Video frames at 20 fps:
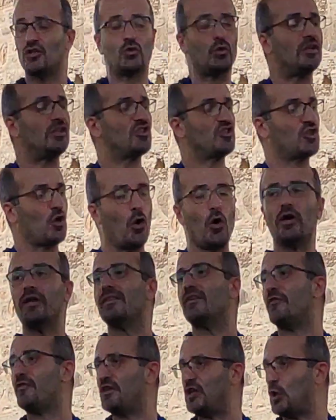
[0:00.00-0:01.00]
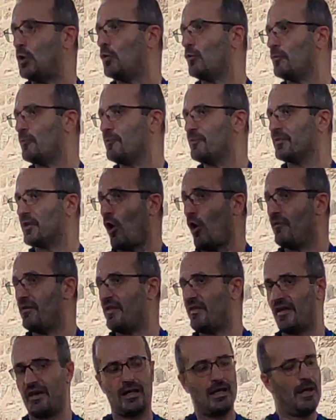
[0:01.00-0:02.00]
to enjoy the view over
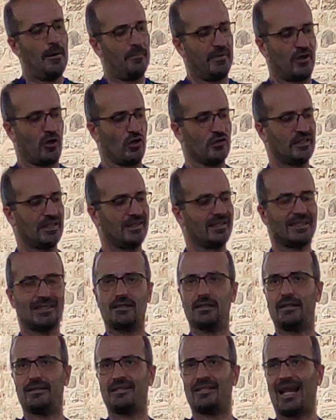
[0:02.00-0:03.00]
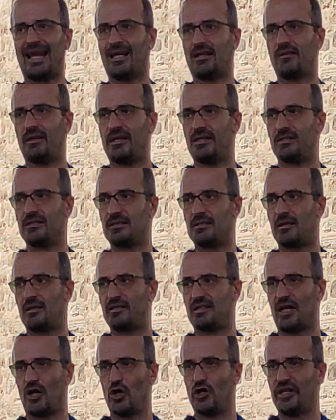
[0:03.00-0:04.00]
there, because it's like this.
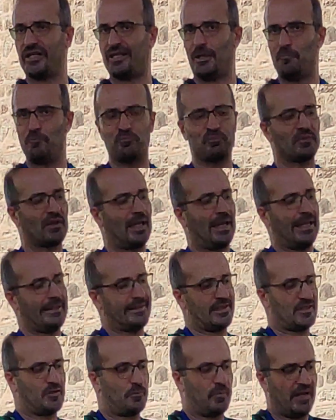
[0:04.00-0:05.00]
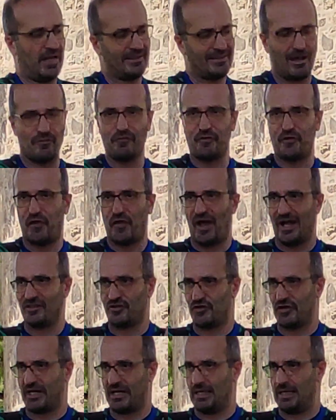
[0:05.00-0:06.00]
Thessaloniki, it is built
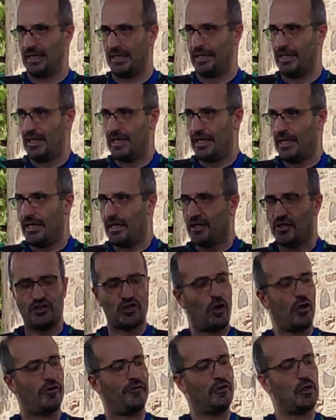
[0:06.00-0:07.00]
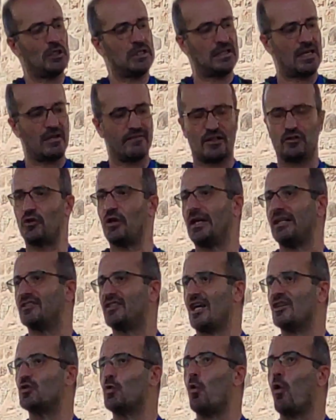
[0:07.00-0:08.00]
theatrically. So if you think that you can
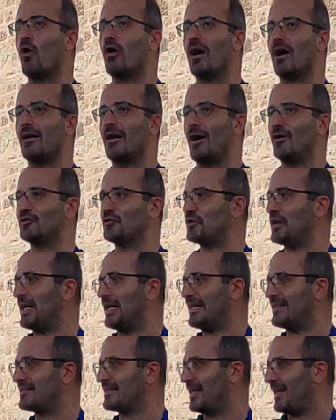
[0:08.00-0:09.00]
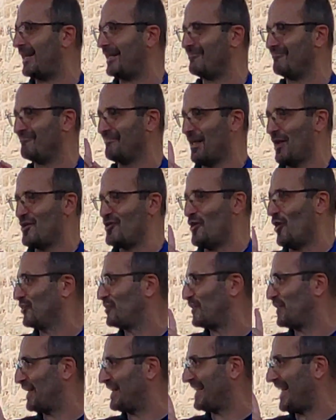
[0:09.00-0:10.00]
just walk around really easily, not the